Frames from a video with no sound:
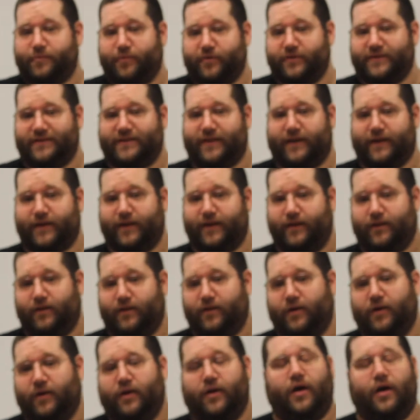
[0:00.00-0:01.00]
per second,
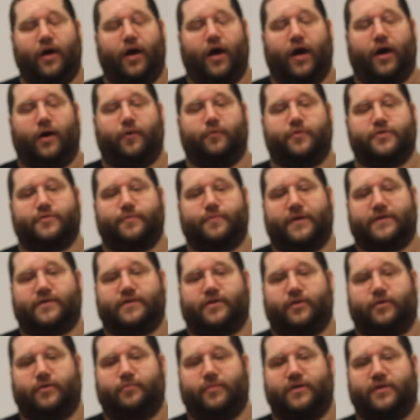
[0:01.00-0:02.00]
which
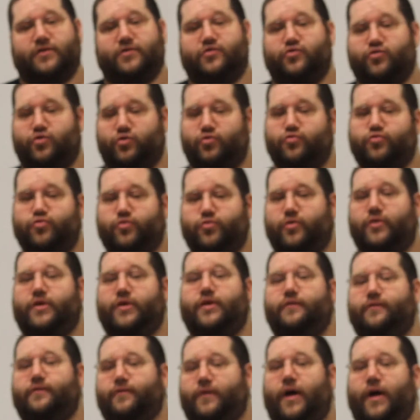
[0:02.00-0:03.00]
basically means 2
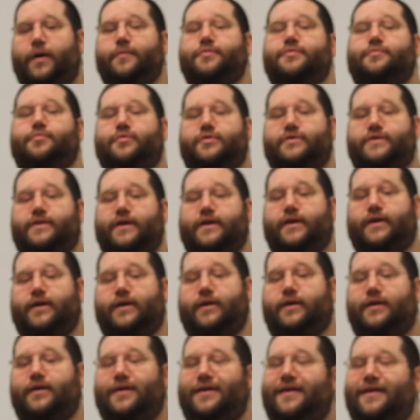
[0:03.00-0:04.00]
trillion flops per
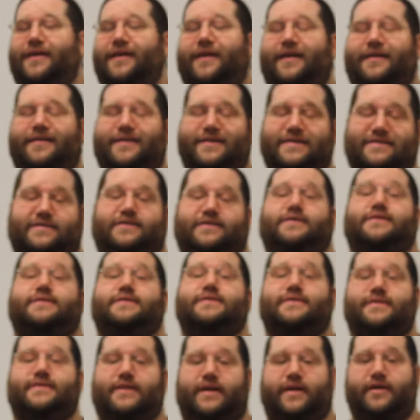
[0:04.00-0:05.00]
second. That's an
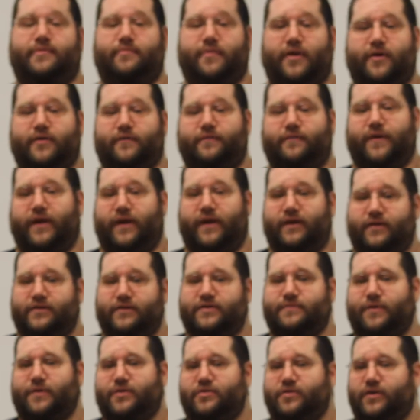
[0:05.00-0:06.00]
insane amount of data,
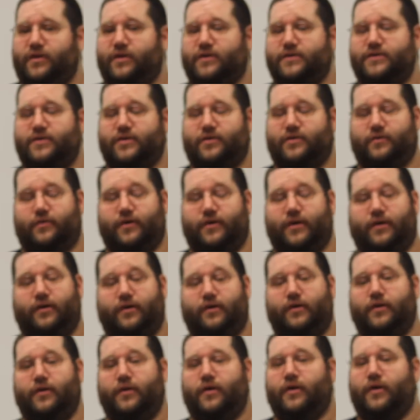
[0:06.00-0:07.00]
especially
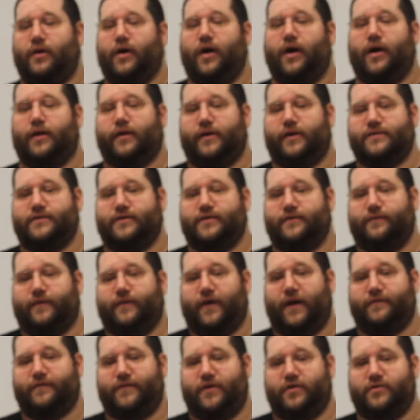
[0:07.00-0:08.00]
considering less than
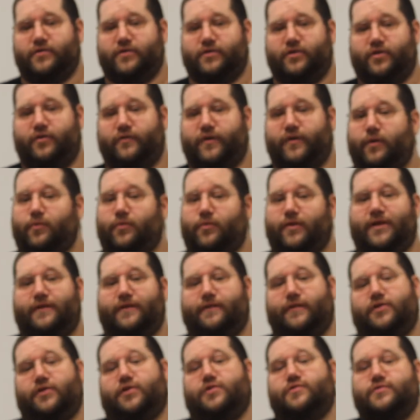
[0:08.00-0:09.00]
5 years ago they weren't
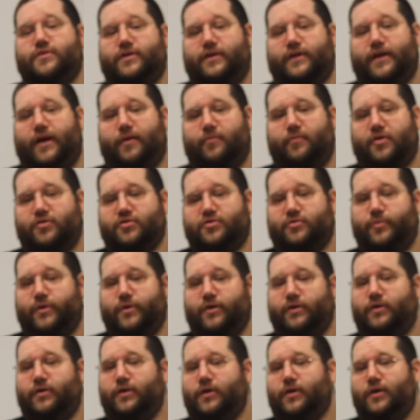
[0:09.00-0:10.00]
even using that
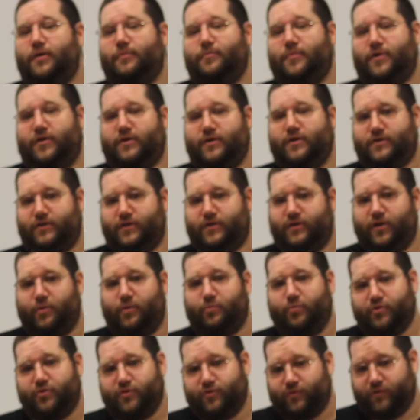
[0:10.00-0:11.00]
measurement because the
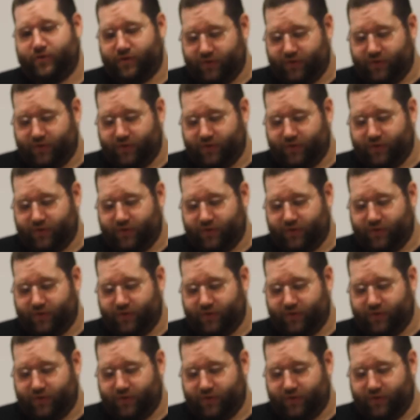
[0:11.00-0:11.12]
numbers were